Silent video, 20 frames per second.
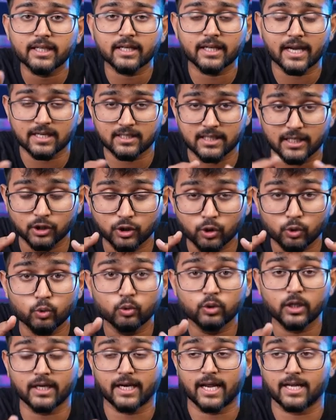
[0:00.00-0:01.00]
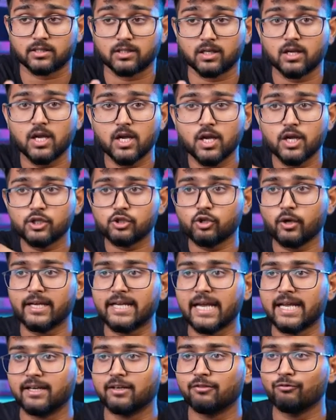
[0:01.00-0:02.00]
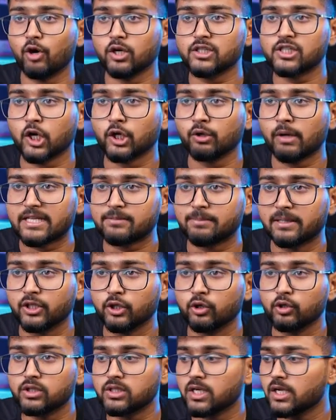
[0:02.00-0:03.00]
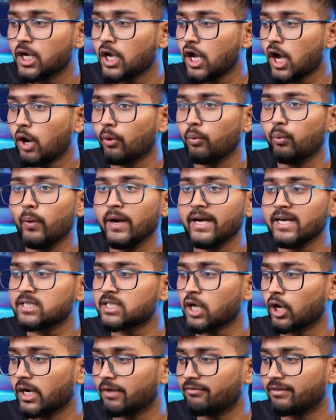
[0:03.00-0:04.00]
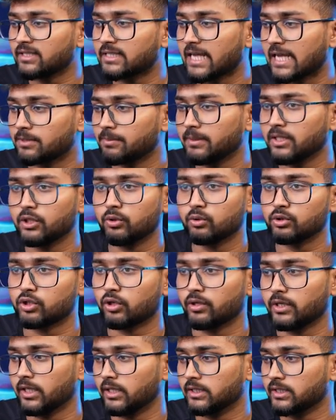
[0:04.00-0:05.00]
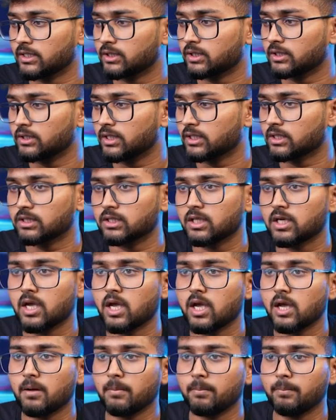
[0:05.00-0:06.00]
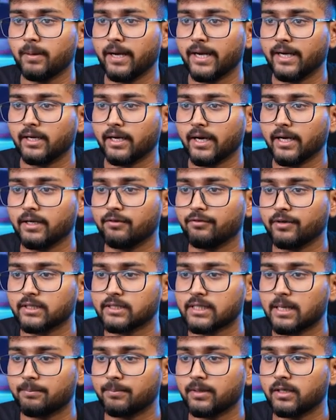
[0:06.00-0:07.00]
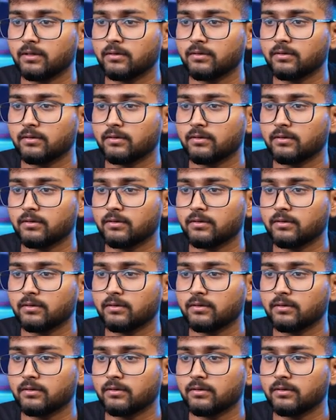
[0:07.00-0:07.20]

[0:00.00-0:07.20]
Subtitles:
the grass, like through the grass. So again, what sound has been used? A wind sound effects has been used over here. Just play it, right? For example,